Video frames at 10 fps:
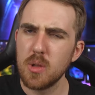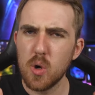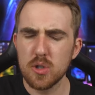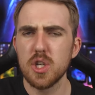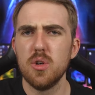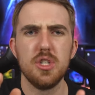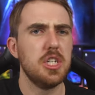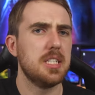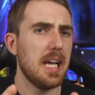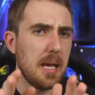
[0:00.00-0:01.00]
Also,
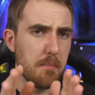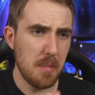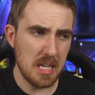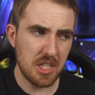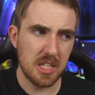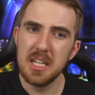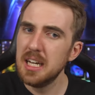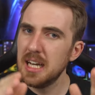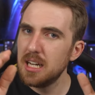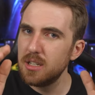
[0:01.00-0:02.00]
just a mention,
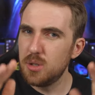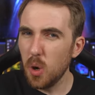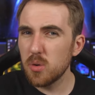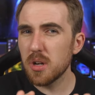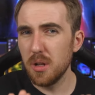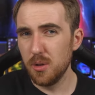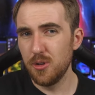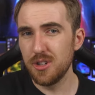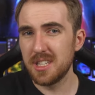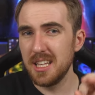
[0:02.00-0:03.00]
don't
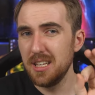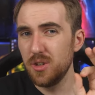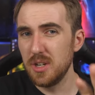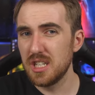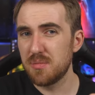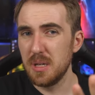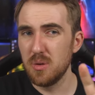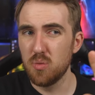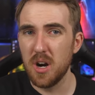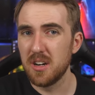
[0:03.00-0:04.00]
lose the
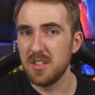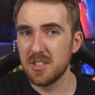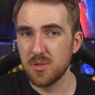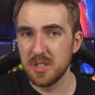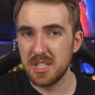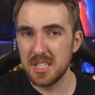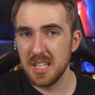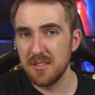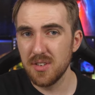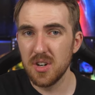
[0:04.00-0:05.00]
USB wireless
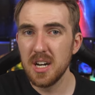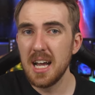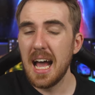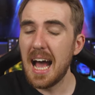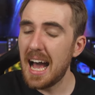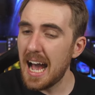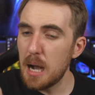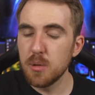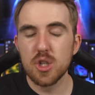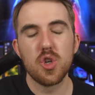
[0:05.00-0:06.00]
receiver.
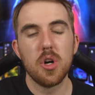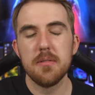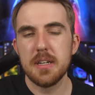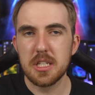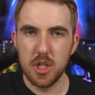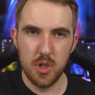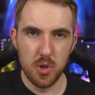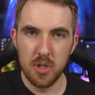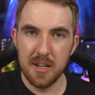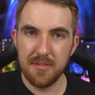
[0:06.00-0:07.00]
I'm not sure if it's
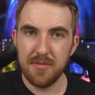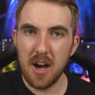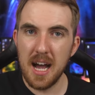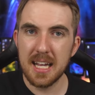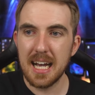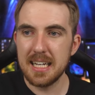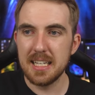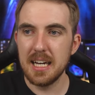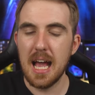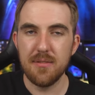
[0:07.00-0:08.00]
unifying, I
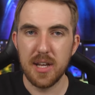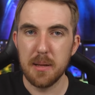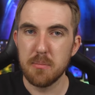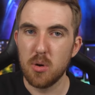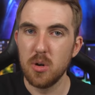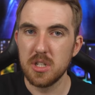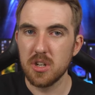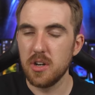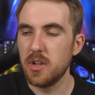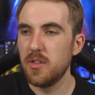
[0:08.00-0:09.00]
didn't have any points
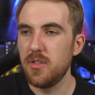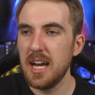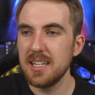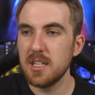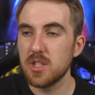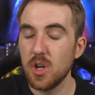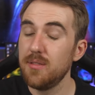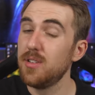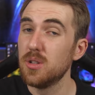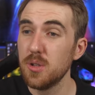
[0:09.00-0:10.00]
on that. So
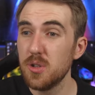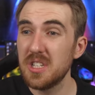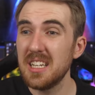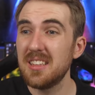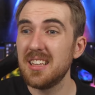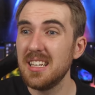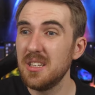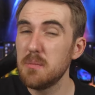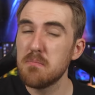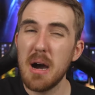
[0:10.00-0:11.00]
if you lose it,
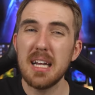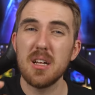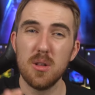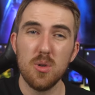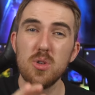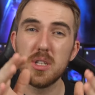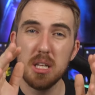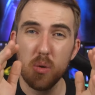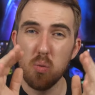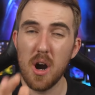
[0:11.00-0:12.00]
then you might lose
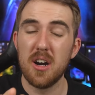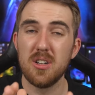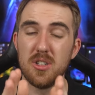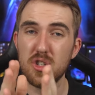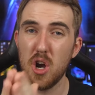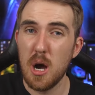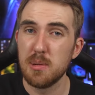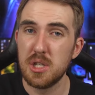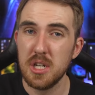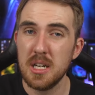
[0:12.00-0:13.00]
the wireless
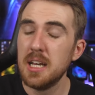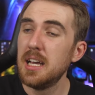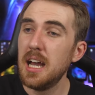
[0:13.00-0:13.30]
option,